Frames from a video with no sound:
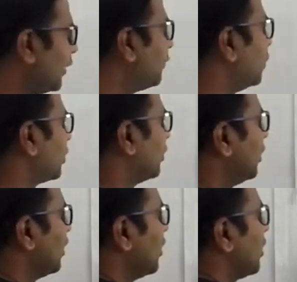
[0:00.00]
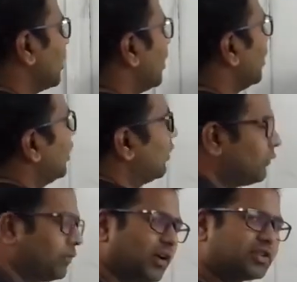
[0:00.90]
Therefore,
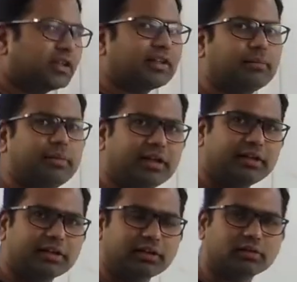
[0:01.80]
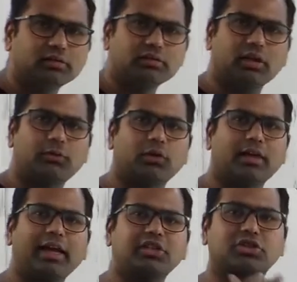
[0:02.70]
function can be anything. Therefore,
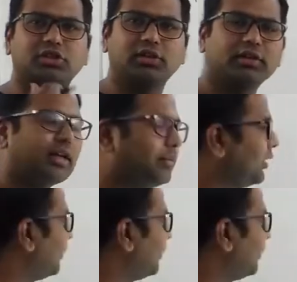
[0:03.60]
h can